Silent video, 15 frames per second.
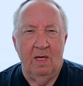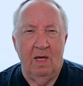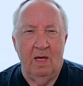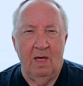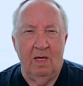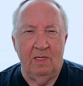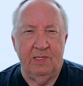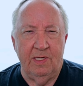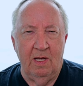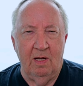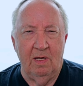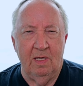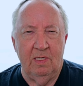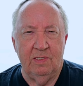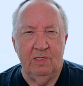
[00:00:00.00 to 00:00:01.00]

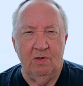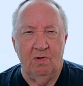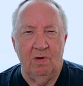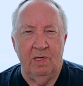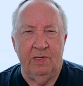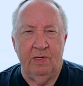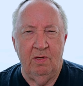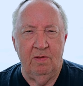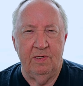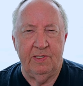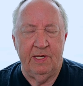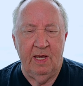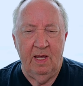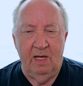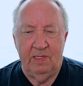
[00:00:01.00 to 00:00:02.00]
Stella is going to the
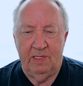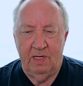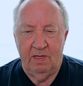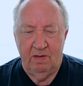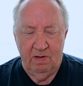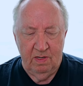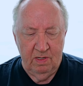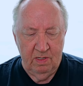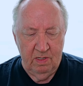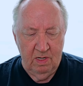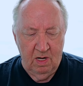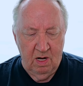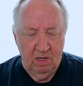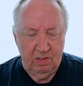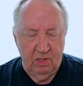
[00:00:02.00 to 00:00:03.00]
States in
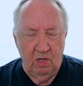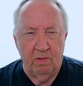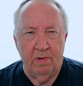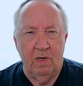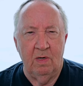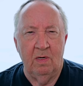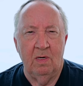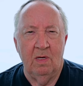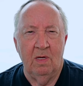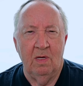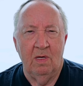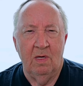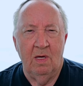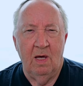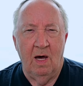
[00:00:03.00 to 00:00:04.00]
October.
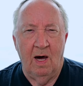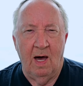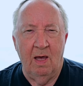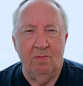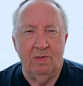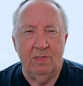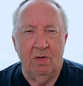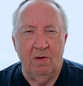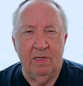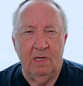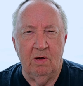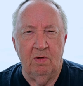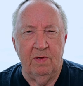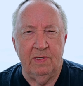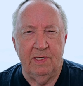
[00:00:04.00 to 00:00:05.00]
I was going to
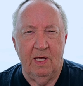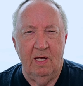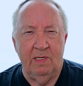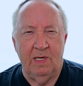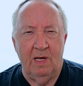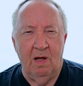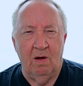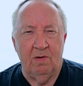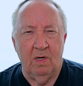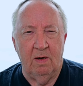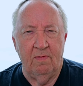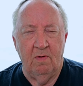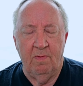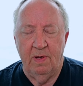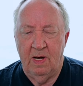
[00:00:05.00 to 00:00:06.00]
go to the States in
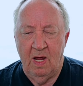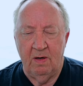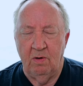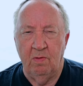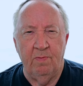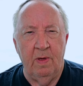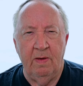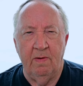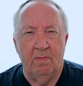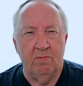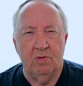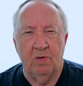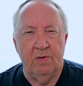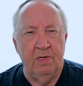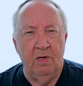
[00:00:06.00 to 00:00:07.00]
October, but I don't think
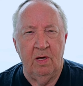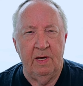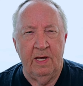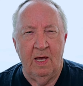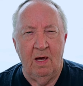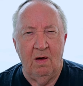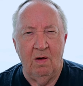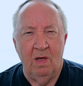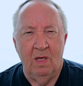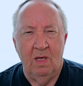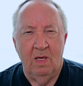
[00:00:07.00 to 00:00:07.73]
I'm going to do it now.